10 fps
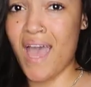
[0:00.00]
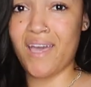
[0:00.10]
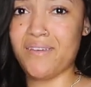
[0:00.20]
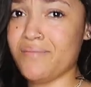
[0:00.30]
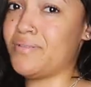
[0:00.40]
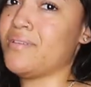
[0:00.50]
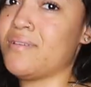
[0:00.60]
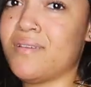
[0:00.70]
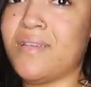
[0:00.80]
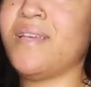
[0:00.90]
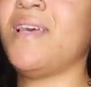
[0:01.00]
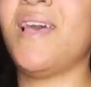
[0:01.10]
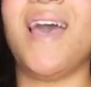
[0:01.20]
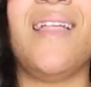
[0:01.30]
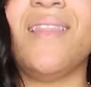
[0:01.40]
I
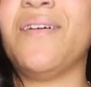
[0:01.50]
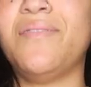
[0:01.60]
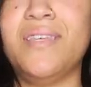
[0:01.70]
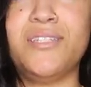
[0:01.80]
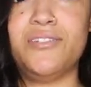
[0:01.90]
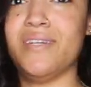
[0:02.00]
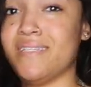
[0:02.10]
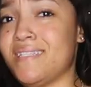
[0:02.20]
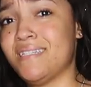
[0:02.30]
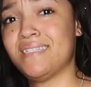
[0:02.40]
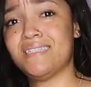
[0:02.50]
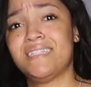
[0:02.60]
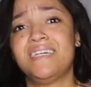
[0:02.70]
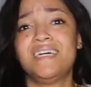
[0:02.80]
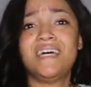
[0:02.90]
love this dress.
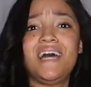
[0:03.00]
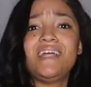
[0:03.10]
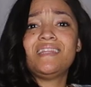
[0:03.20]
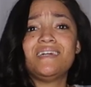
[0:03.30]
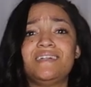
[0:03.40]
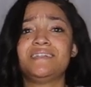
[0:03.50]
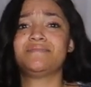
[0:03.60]
I love.